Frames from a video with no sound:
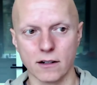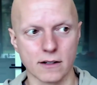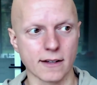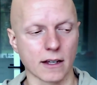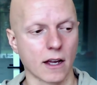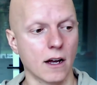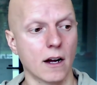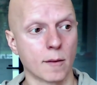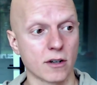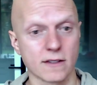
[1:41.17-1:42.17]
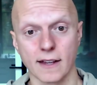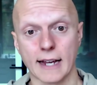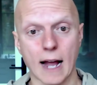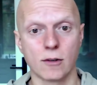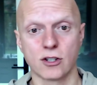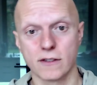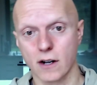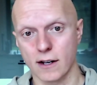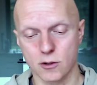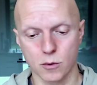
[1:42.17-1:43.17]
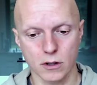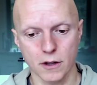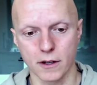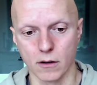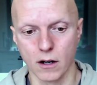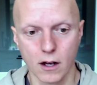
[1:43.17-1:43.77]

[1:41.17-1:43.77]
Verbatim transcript: It's like, person's like, how much does it cost to work with you?